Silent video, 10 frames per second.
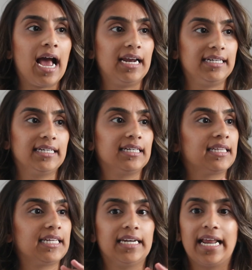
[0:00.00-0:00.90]
Adding
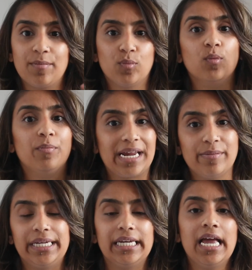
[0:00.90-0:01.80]
the label
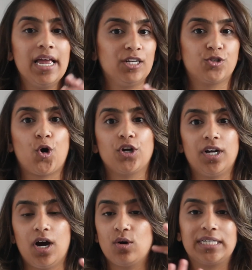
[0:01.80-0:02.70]
baby,
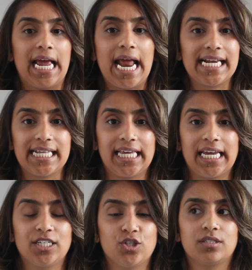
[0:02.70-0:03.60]
toddler onto
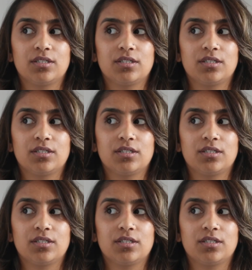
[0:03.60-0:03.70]
anything